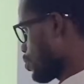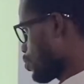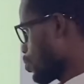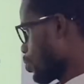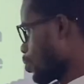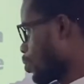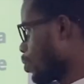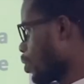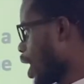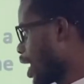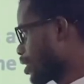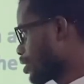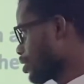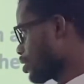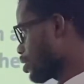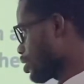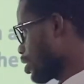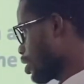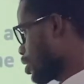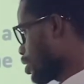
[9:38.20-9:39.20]
So
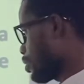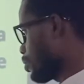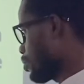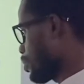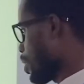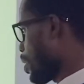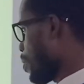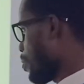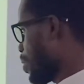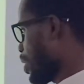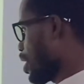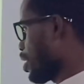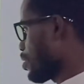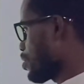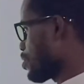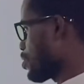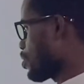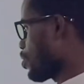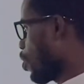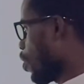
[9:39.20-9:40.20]
additional
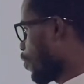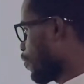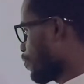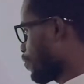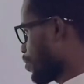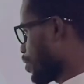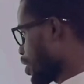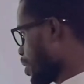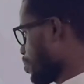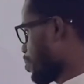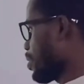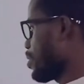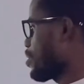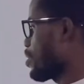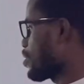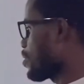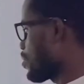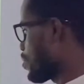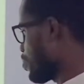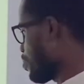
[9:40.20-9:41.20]
penalty of
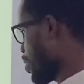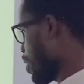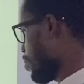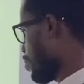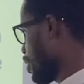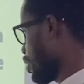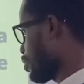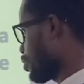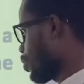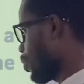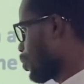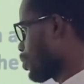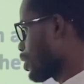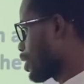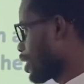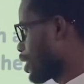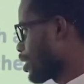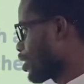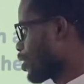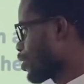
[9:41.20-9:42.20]
3% per month
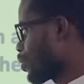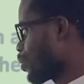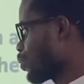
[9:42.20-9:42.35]
on the